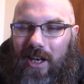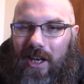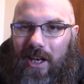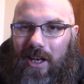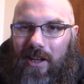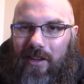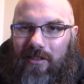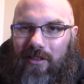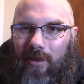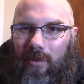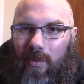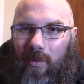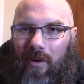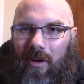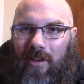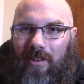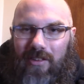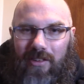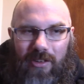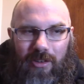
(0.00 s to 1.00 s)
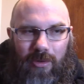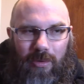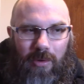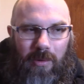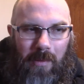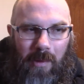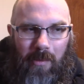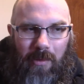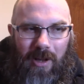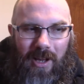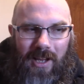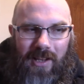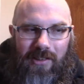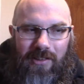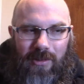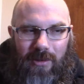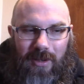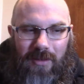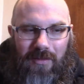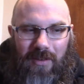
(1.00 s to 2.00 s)
And I was like, what? She goes, remember
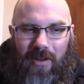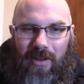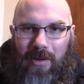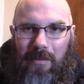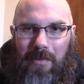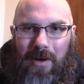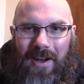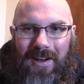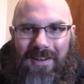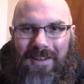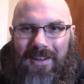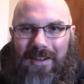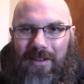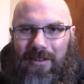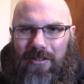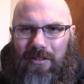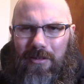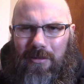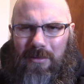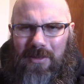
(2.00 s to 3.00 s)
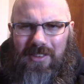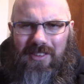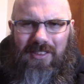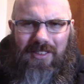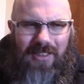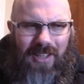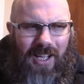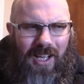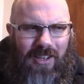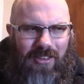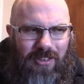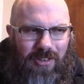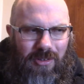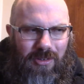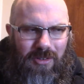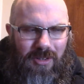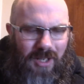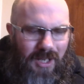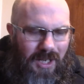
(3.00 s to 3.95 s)
last year when I found the body in that room? I says, yeah. She goes,